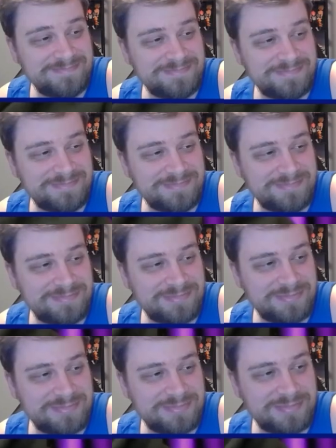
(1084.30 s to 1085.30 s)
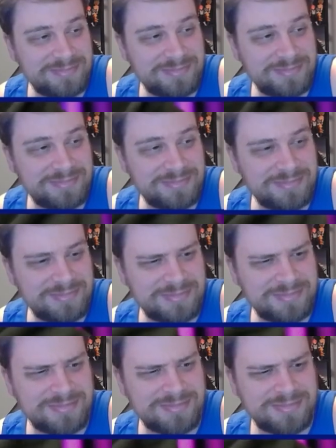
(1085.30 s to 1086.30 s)

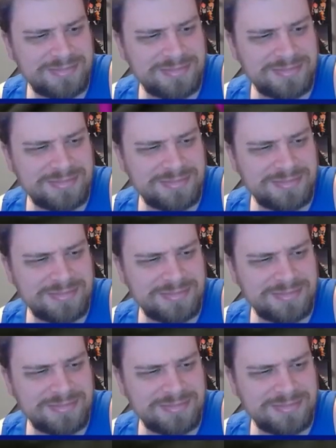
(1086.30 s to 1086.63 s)
[no speech]